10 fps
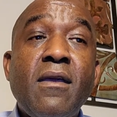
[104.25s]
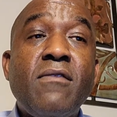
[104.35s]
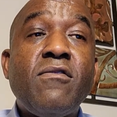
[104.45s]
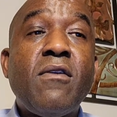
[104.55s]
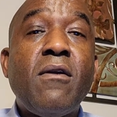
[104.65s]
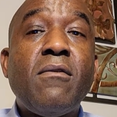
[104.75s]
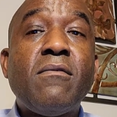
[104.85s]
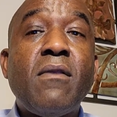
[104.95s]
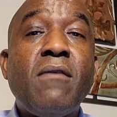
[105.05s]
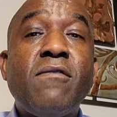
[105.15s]
And
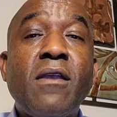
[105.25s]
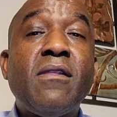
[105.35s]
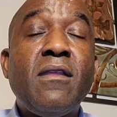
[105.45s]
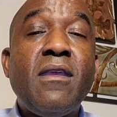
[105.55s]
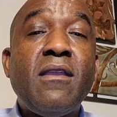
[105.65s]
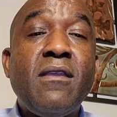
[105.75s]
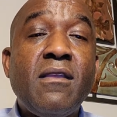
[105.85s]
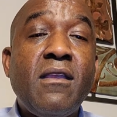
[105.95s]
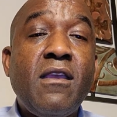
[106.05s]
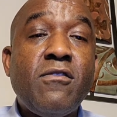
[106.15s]
so, and frankly, the
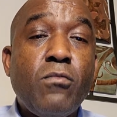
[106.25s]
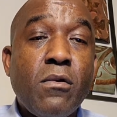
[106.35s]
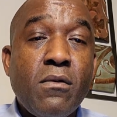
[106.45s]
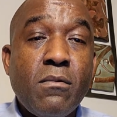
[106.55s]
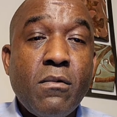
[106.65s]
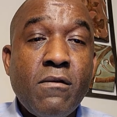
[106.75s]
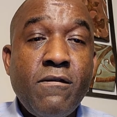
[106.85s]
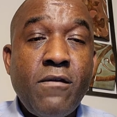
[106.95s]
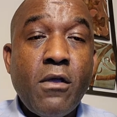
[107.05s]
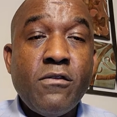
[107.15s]
indignities were, were
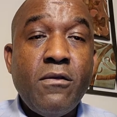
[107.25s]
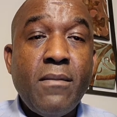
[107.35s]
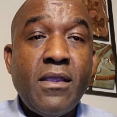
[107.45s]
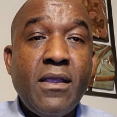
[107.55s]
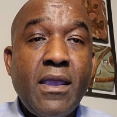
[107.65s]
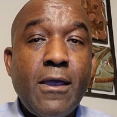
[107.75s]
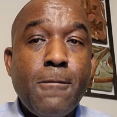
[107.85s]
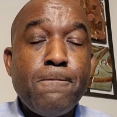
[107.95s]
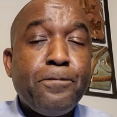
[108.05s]
far too many to count.